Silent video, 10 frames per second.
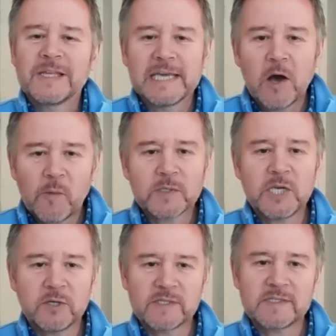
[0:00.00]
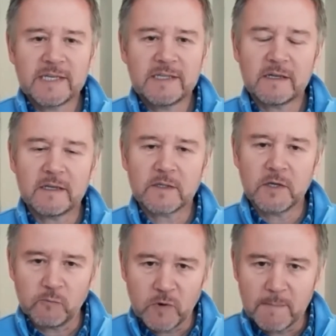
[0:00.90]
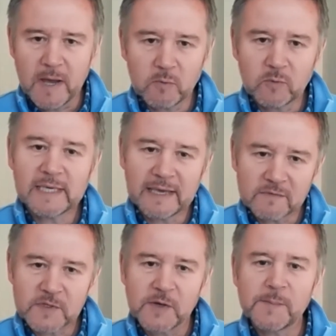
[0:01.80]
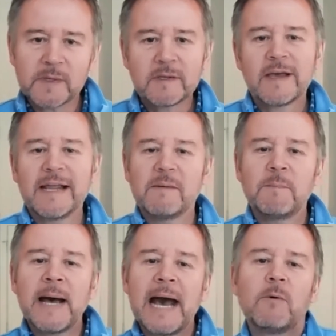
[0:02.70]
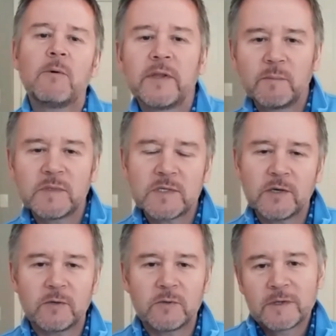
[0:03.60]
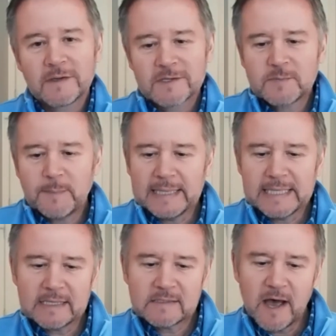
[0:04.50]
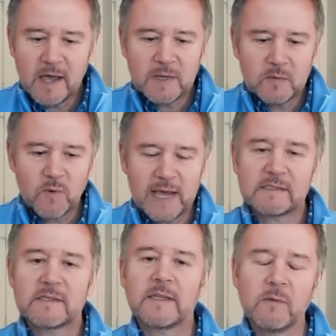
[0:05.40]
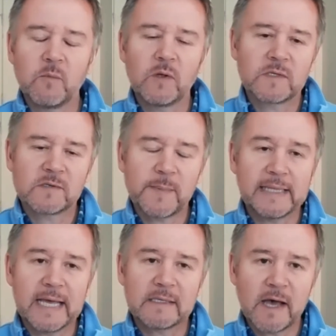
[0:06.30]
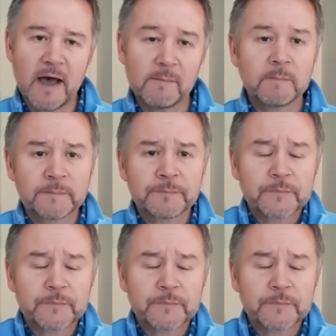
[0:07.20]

the opportunity that remote gives them and empower them to spend their time in ways that they want to spend their time,